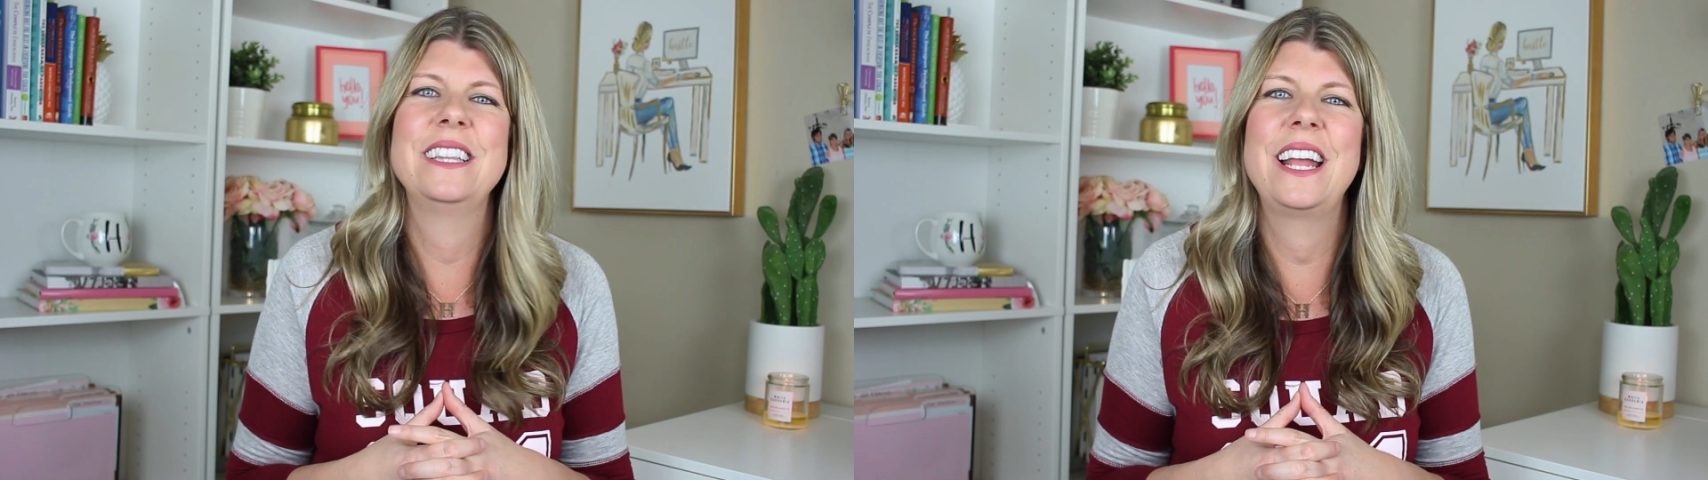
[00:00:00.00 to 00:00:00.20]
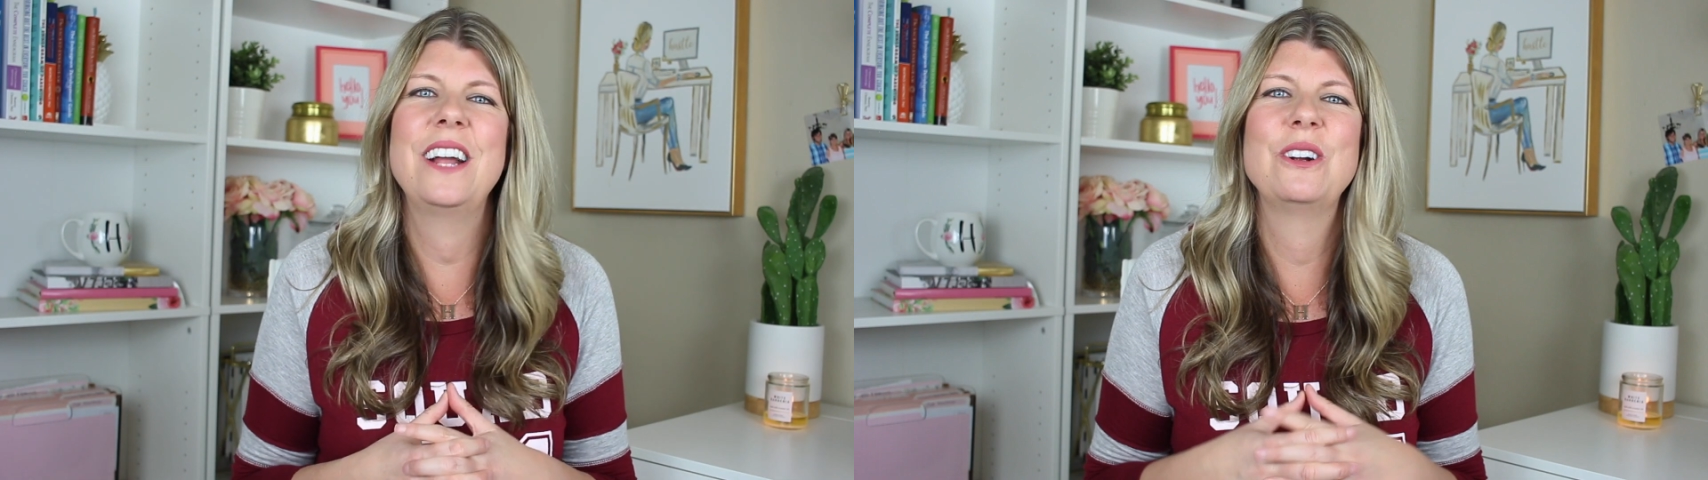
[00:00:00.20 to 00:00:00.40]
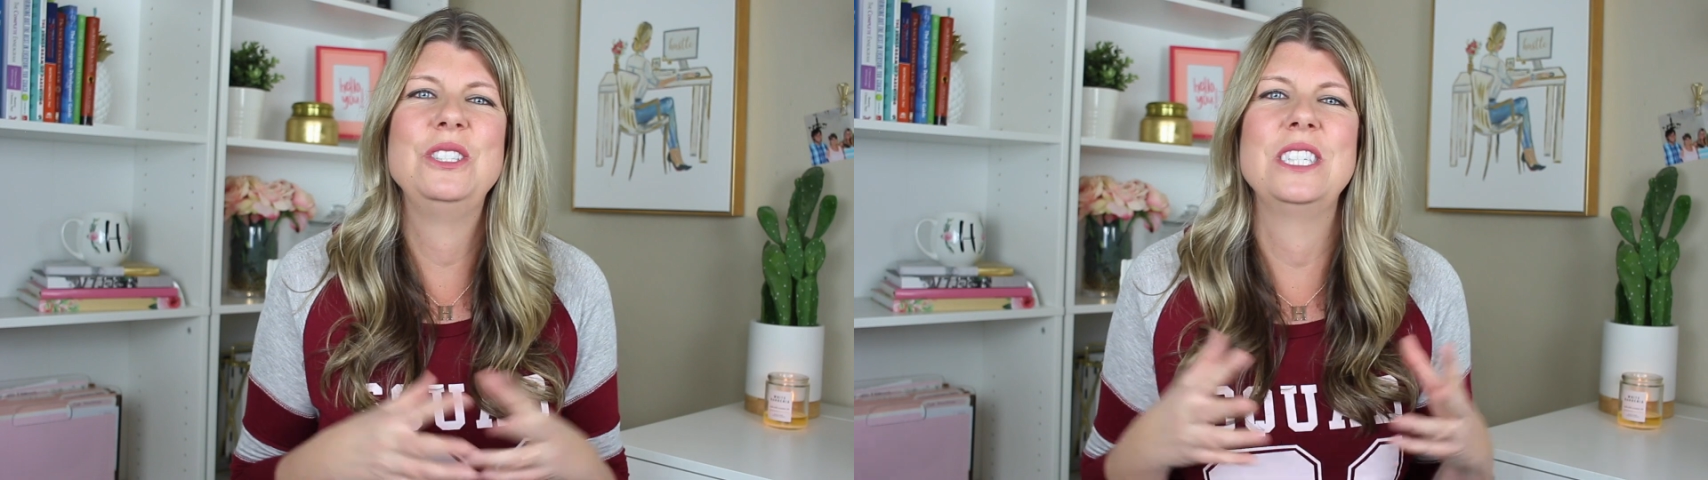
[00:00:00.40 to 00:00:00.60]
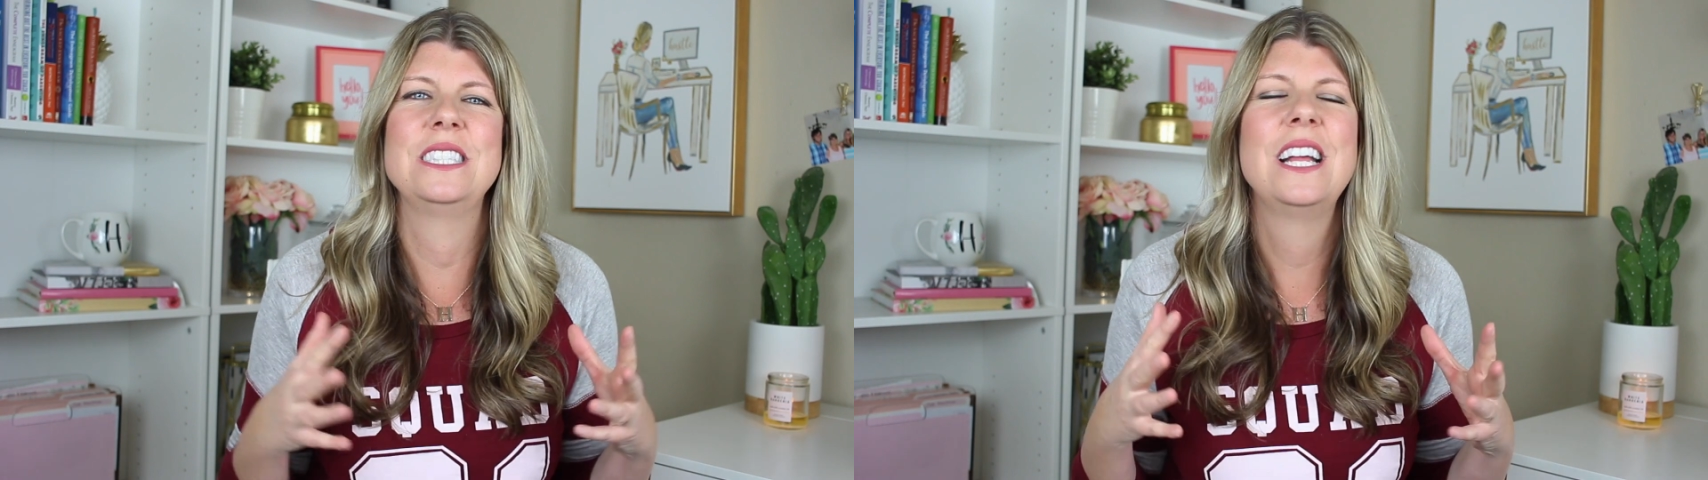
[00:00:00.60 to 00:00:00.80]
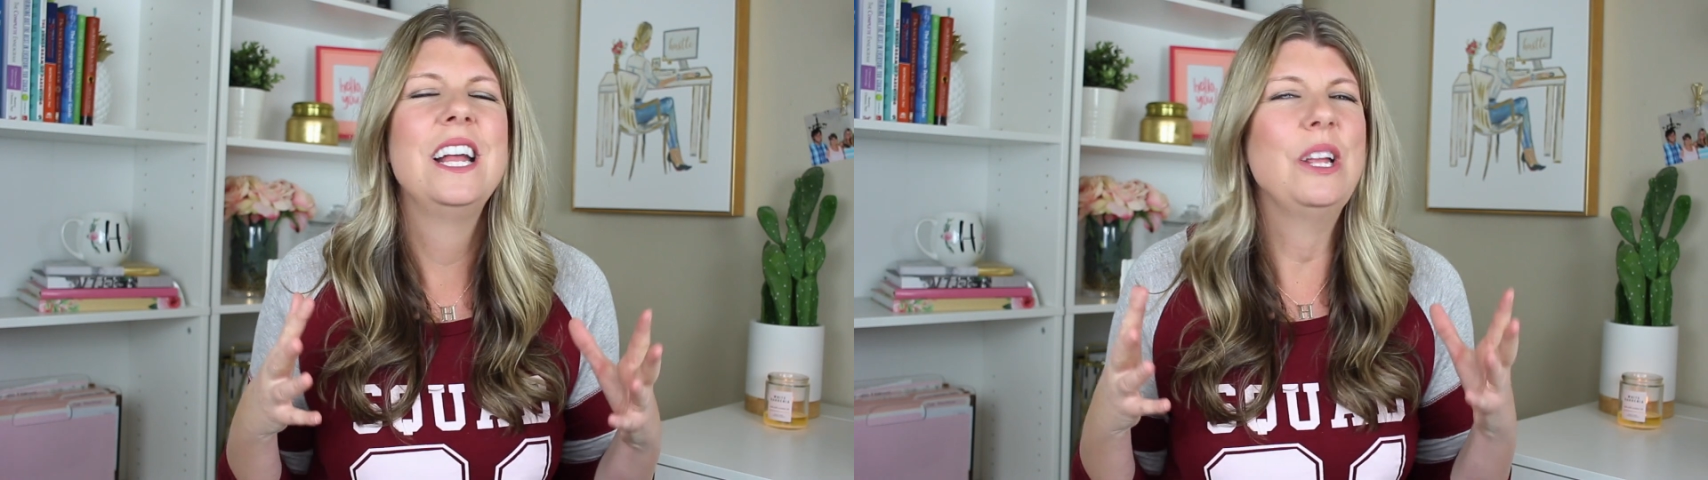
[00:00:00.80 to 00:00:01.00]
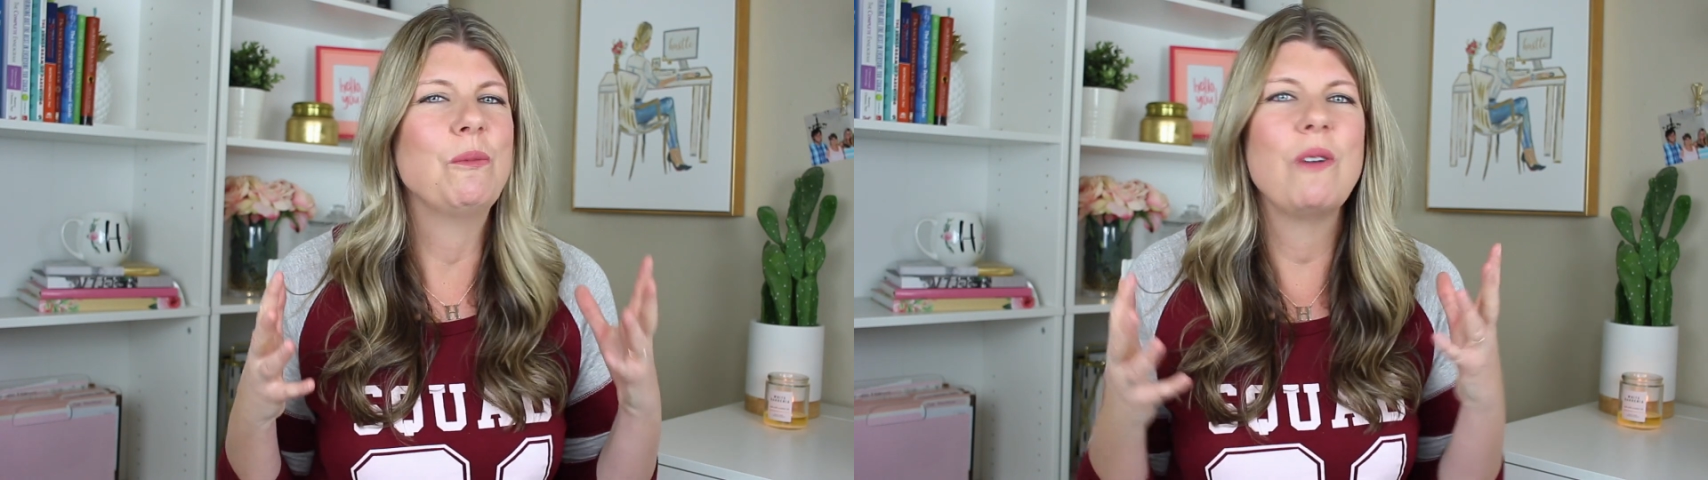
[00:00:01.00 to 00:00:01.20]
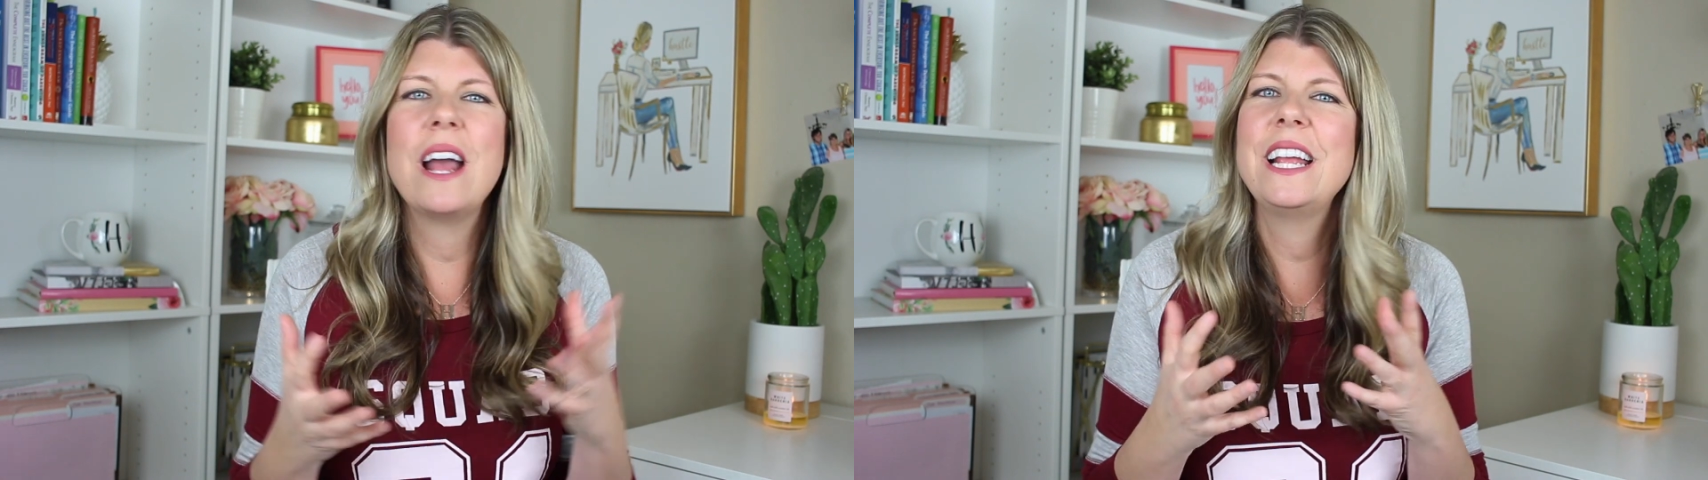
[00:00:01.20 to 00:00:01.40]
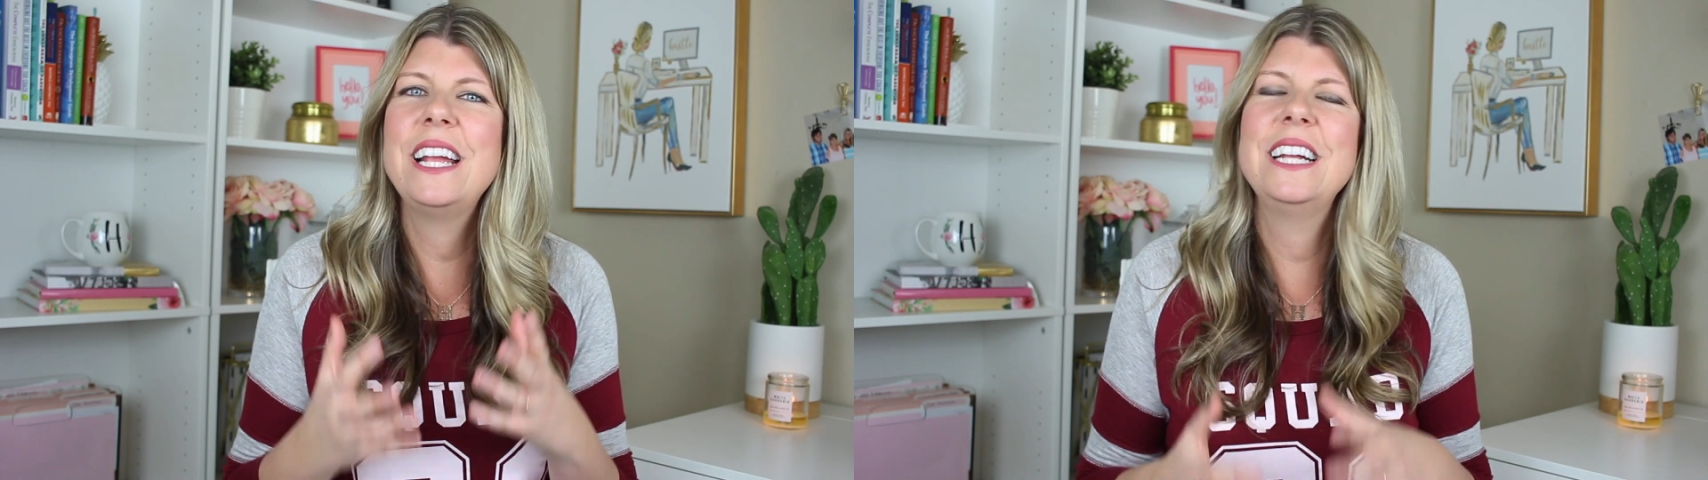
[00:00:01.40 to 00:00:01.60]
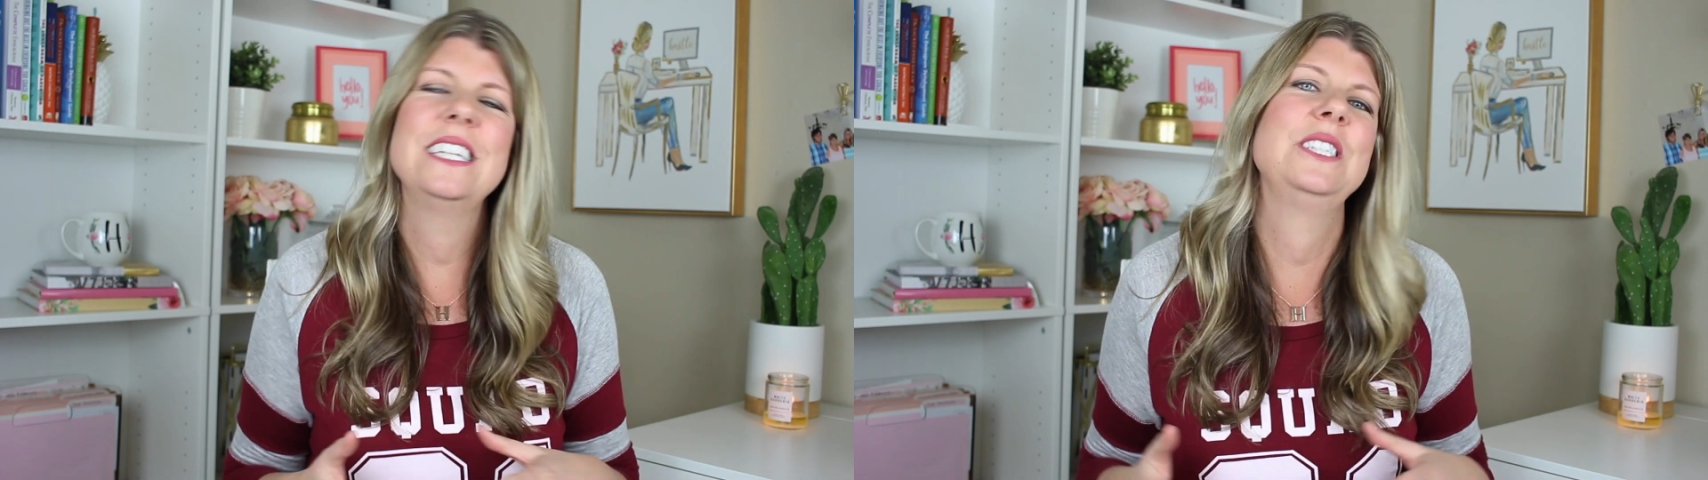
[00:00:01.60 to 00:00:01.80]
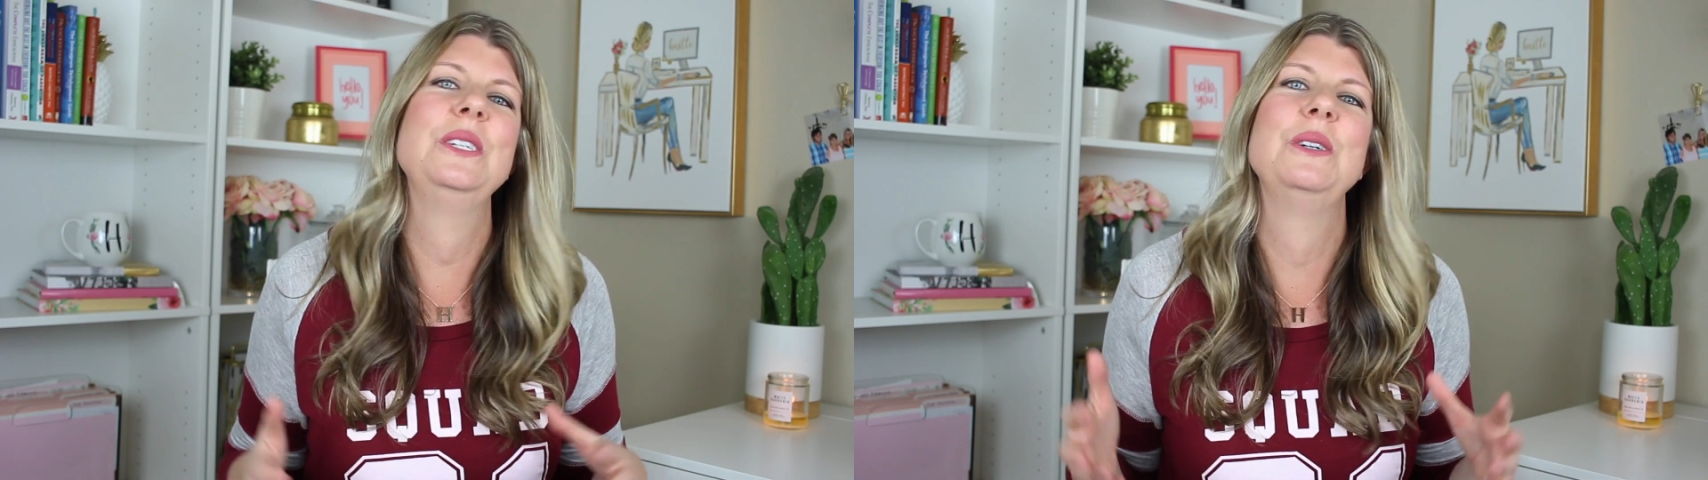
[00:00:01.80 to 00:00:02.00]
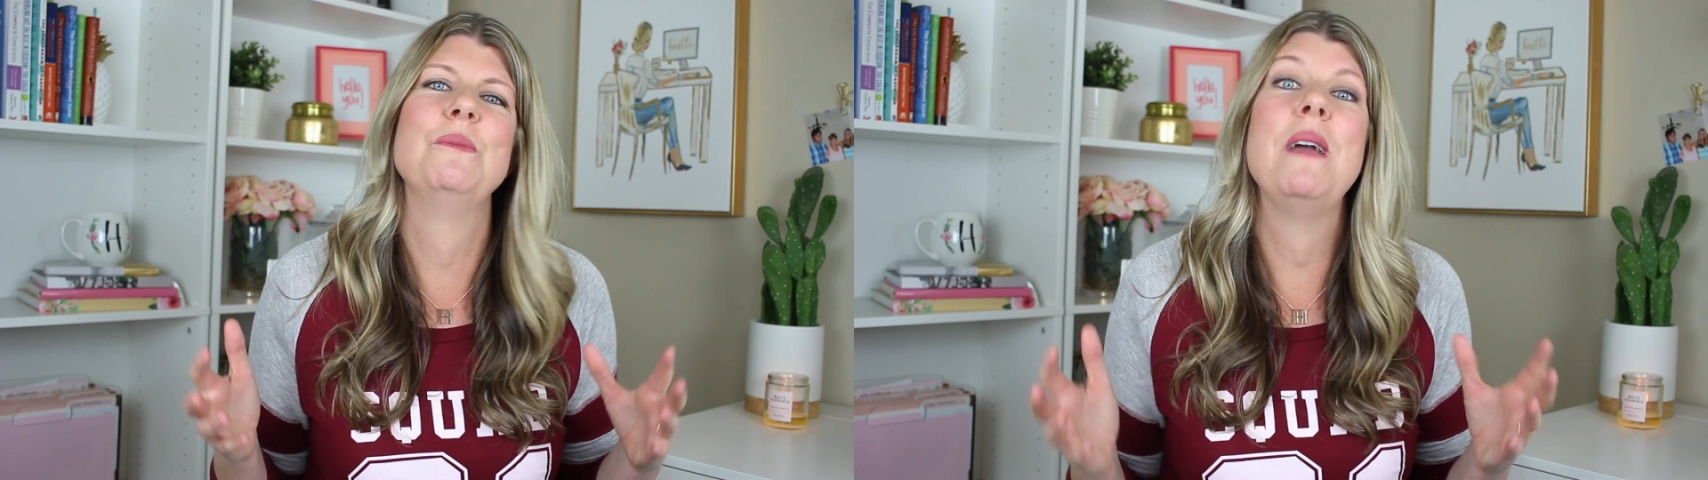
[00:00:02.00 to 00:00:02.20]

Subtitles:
They are just ready to